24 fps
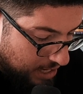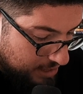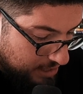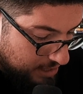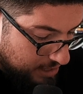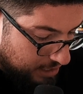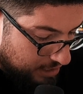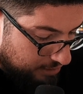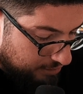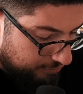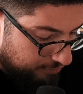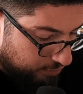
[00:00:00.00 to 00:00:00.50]

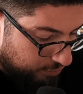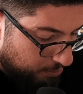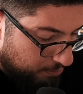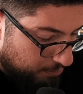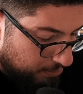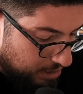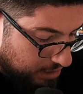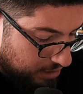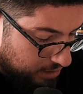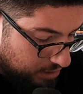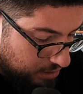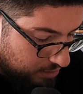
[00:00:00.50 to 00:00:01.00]
then from
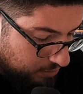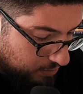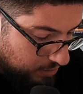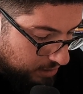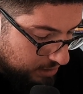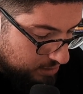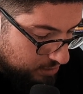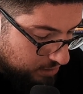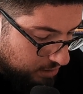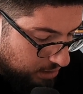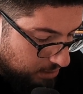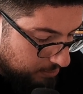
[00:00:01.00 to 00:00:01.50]
video,
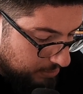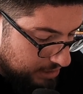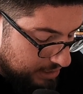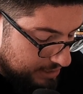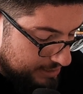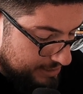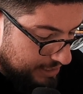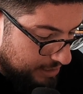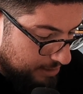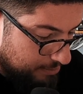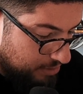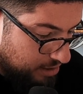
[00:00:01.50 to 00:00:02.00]
it's gonna be the
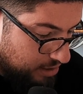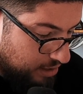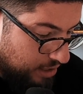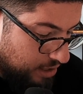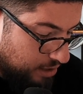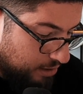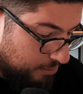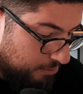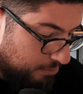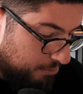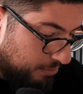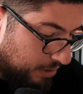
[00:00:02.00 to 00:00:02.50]
same
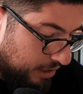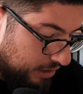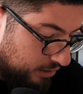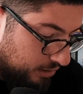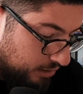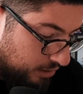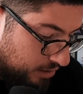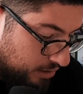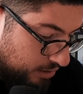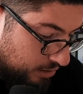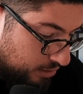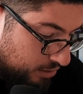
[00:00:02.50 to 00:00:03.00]
thing, but
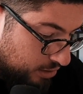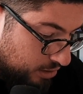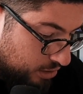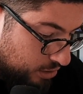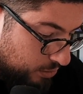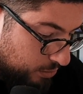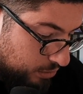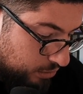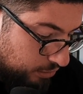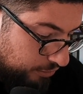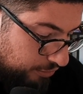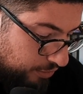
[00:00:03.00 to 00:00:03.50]
you
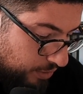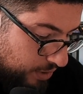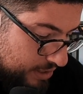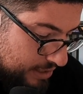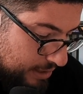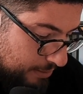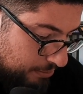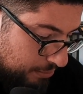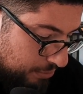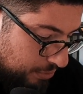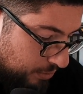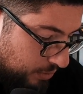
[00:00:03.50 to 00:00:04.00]
would do, for
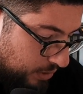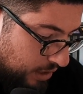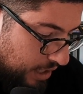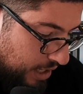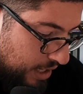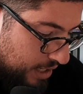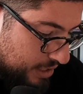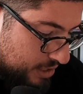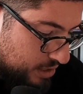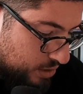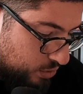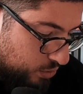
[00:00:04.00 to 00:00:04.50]
example,
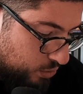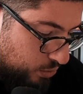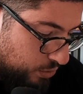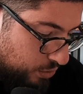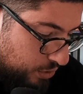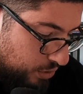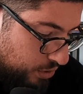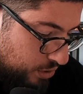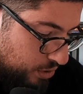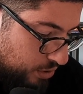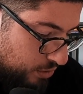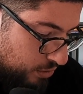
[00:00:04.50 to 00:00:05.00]
a
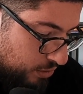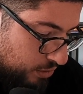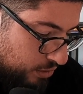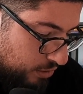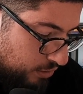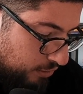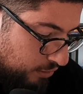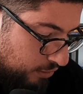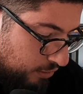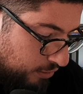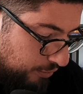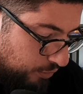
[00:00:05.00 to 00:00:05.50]
studio
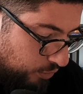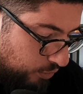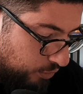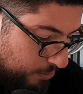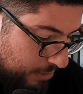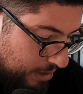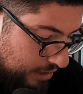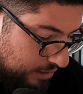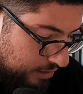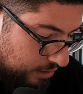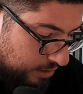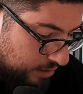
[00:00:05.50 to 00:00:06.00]

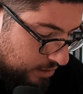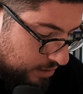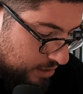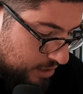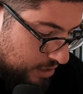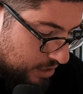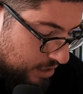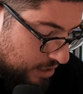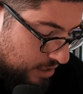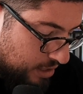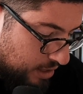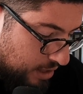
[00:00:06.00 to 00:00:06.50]
format,
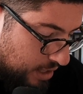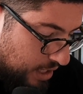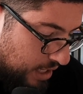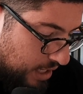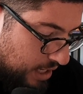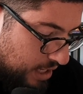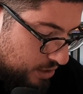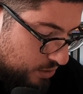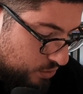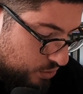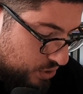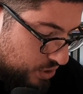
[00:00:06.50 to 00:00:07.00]
then a
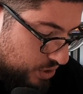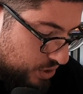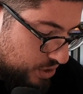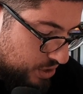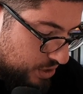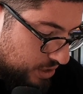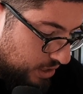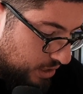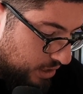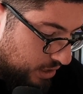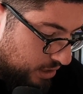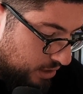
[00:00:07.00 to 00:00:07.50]

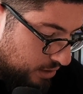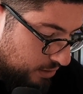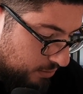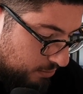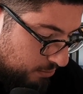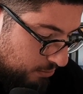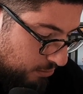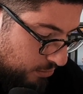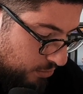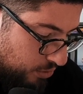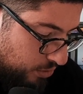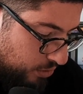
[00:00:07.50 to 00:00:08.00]
UGC,
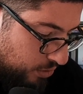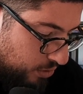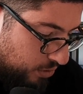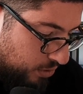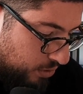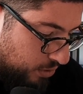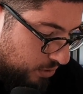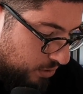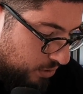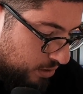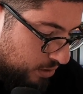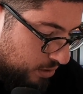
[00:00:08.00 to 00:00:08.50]
more
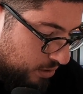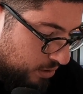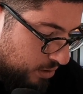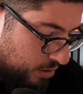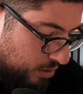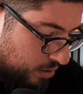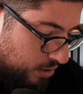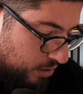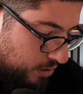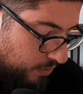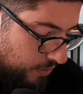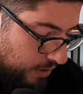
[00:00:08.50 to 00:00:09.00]

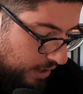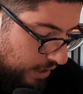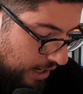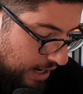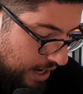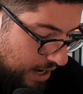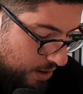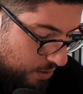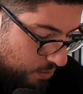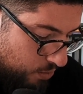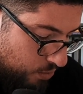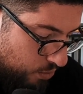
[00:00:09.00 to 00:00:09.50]

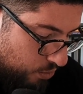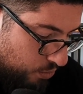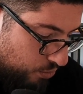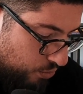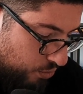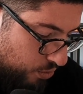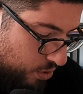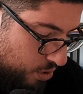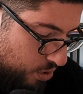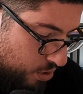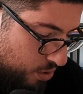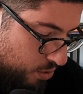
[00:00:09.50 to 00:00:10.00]

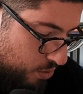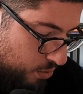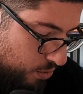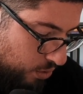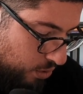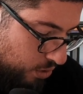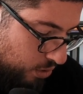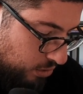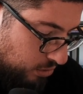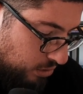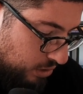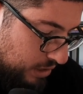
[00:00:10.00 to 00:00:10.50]
raw
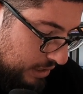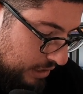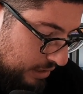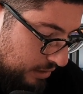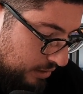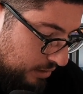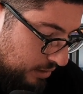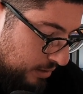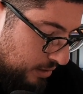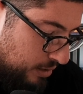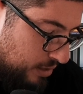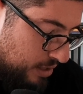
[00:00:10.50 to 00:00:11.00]

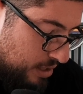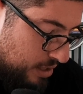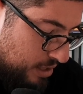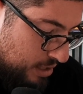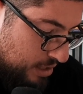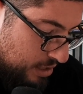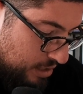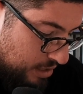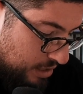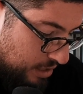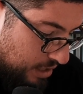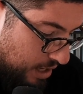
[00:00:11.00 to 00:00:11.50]
content.
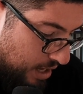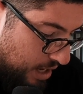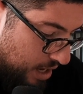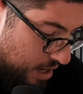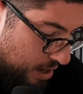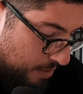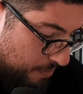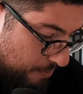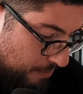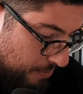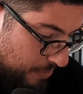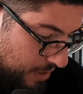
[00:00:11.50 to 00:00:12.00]

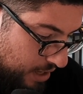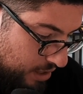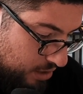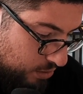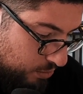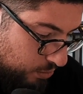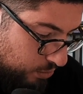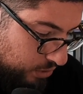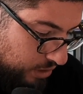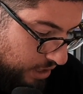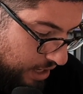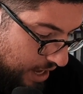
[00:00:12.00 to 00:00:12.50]
Then you
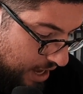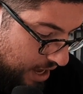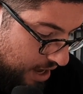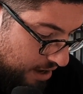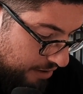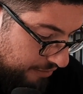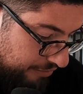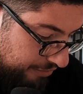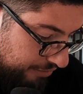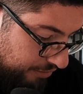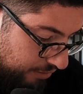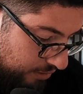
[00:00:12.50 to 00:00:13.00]
would
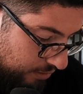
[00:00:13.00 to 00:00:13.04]
have